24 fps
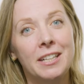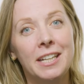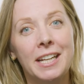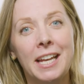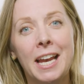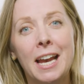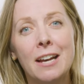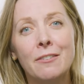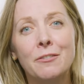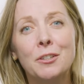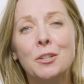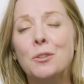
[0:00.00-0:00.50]
at
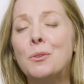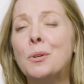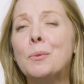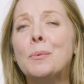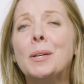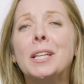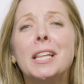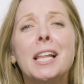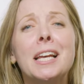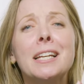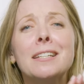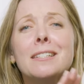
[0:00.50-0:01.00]
KAVU and
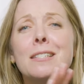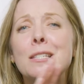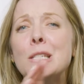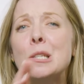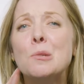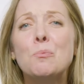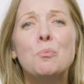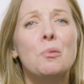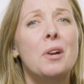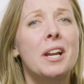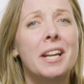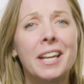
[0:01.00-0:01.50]
we like
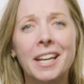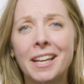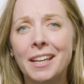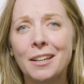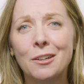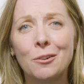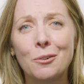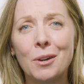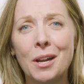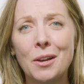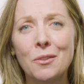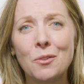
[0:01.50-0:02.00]
spreading it
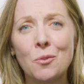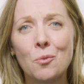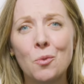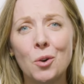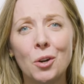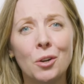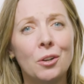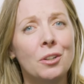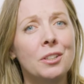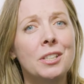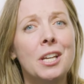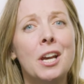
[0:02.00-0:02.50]
around the
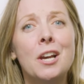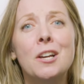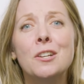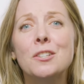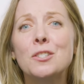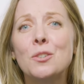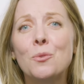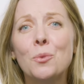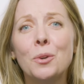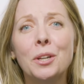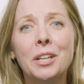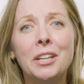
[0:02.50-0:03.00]
world,
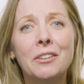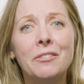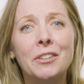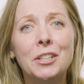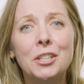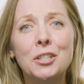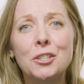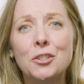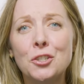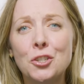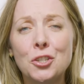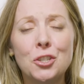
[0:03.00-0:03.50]
so we're giving
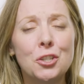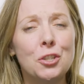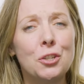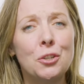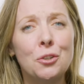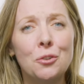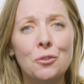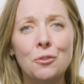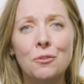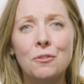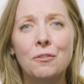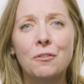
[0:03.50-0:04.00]
you
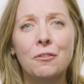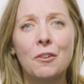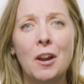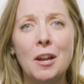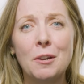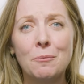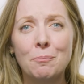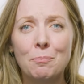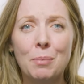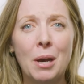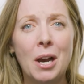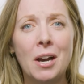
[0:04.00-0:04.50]
2
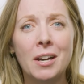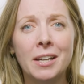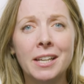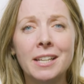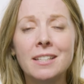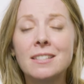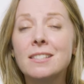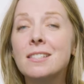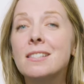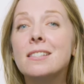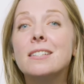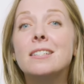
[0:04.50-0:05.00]
front
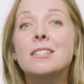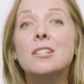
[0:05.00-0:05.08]
pockets. The